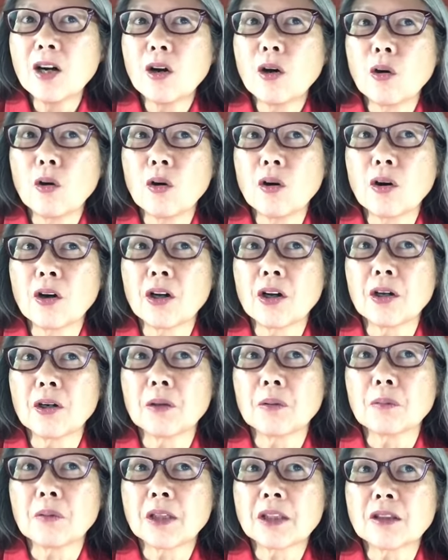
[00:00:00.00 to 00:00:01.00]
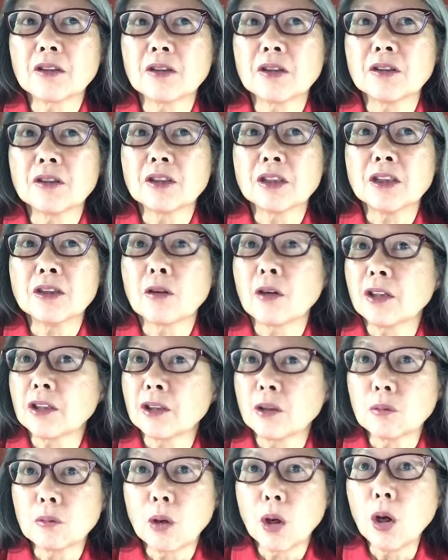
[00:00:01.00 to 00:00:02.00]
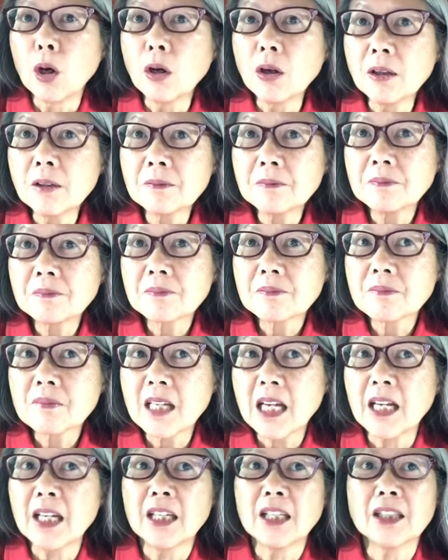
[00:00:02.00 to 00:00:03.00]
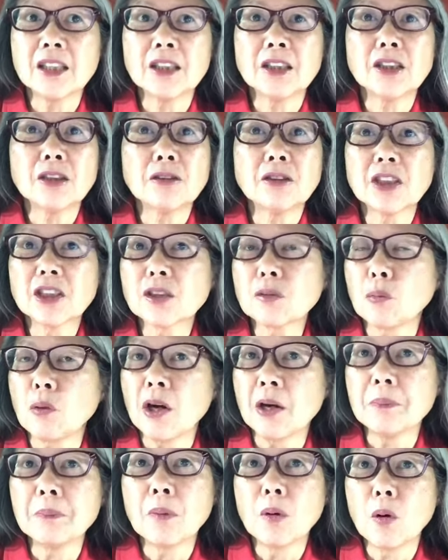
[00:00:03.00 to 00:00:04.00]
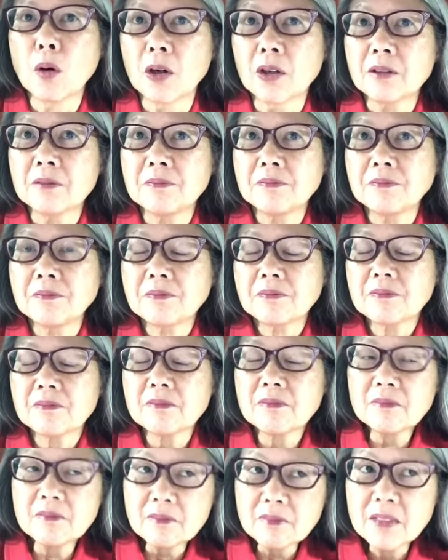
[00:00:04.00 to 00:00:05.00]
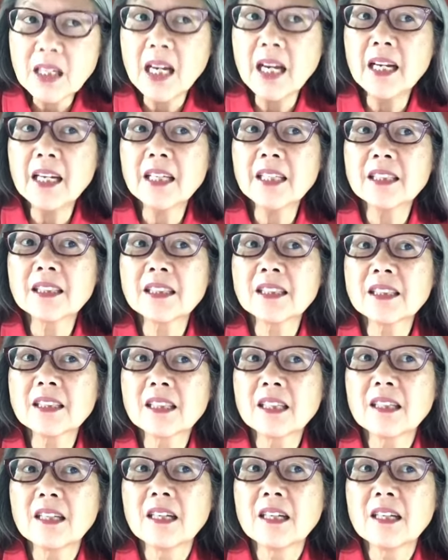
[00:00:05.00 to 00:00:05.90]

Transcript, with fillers: or whether you're on a roll and you just want more. And